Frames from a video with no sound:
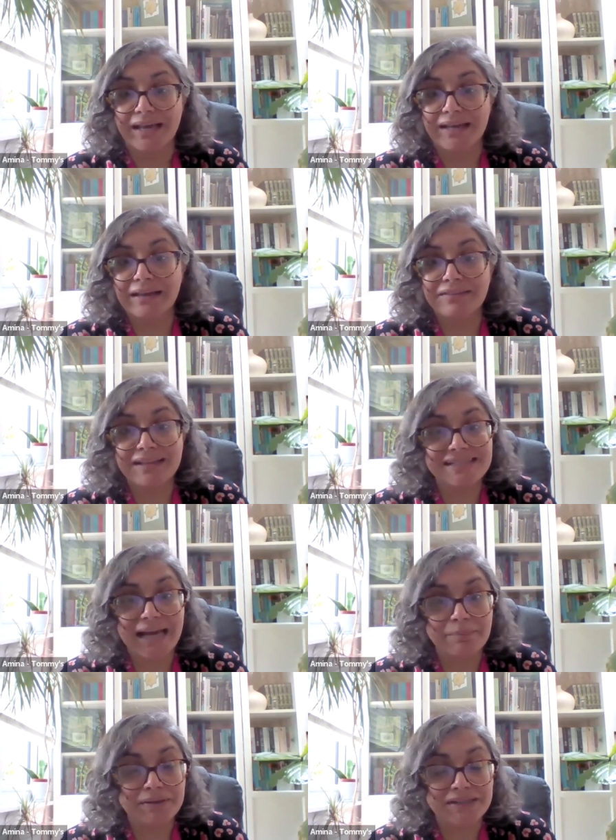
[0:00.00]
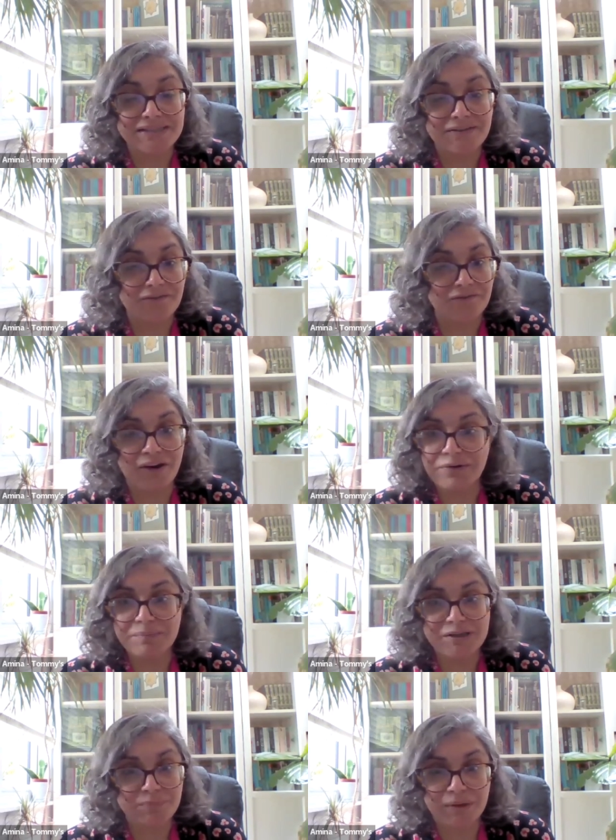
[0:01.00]
Now, this happens very
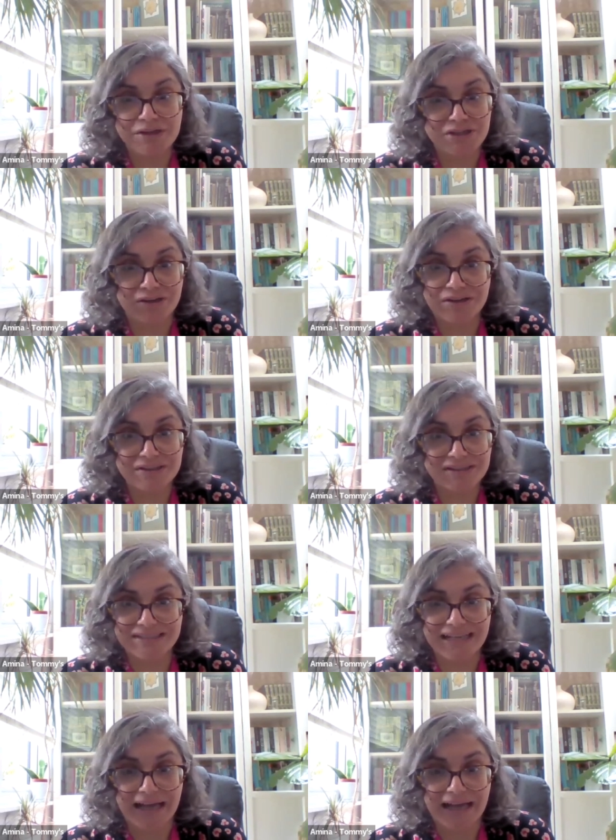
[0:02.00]
much by chance.